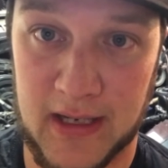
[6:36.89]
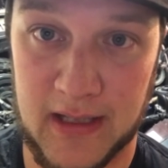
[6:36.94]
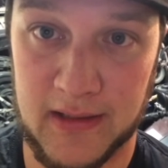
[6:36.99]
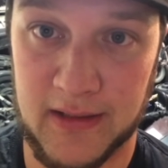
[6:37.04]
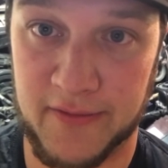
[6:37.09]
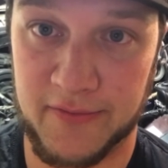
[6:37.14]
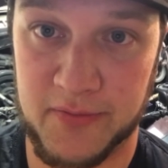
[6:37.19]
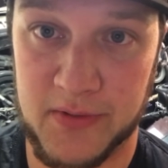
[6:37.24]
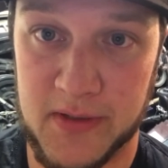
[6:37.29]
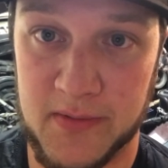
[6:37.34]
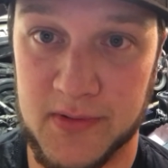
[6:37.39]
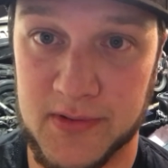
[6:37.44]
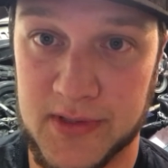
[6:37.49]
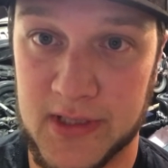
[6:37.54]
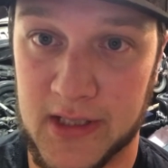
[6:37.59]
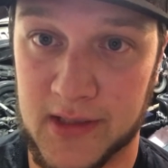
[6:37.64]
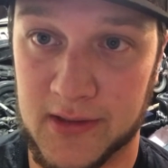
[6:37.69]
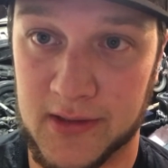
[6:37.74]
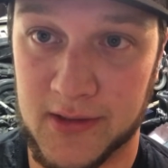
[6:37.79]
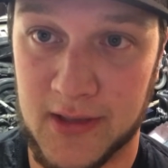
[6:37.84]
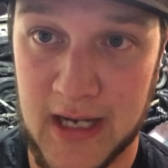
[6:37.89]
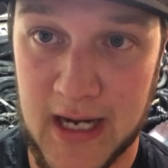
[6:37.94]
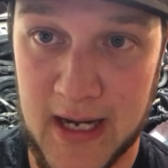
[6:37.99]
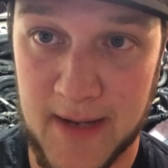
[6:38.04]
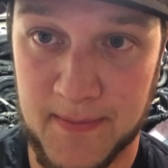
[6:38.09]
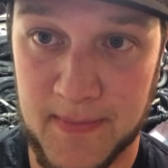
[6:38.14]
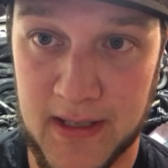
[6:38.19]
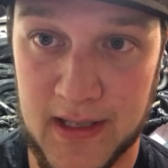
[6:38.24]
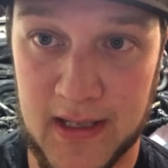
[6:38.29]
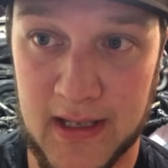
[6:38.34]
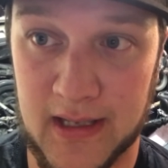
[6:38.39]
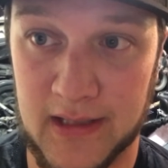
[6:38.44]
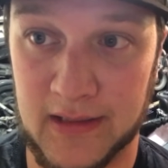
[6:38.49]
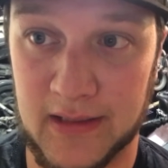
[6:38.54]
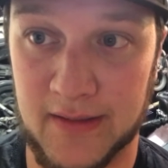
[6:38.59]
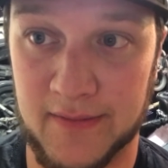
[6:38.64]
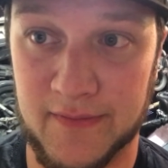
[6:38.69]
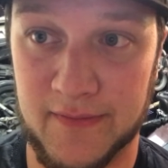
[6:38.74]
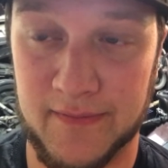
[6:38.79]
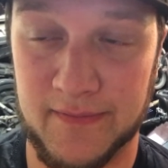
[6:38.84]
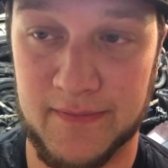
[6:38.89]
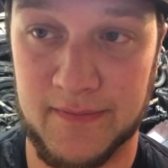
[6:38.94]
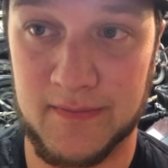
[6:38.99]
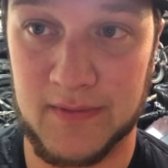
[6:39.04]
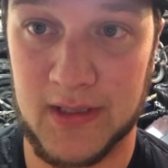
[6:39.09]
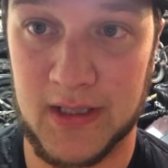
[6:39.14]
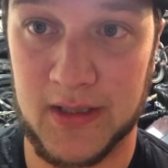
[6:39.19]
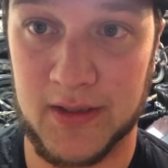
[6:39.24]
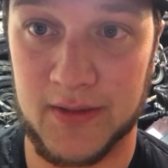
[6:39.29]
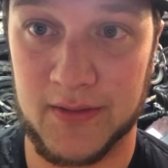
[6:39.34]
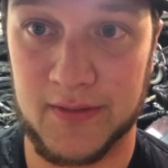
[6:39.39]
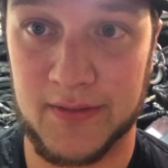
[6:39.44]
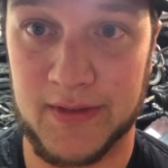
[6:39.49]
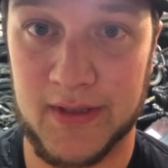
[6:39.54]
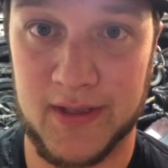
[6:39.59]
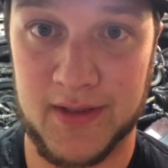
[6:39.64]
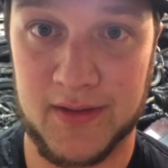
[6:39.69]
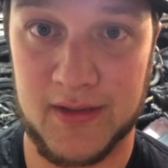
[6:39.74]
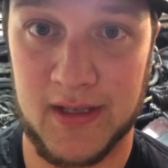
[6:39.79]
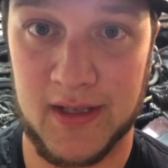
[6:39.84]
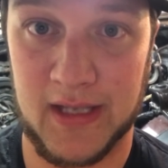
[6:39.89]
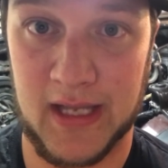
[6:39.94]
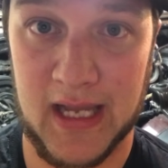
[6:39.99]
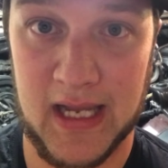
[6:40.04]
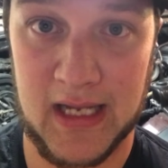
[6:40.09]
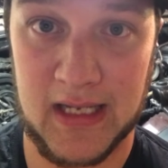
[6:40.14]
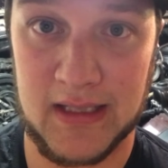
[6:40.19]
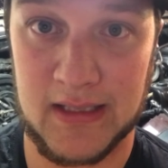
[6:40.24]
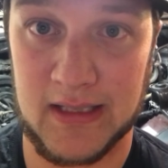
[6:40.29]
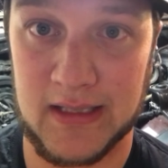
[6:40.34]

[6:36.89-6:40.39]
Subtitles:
I love people talking crap. I love, you know, the hate.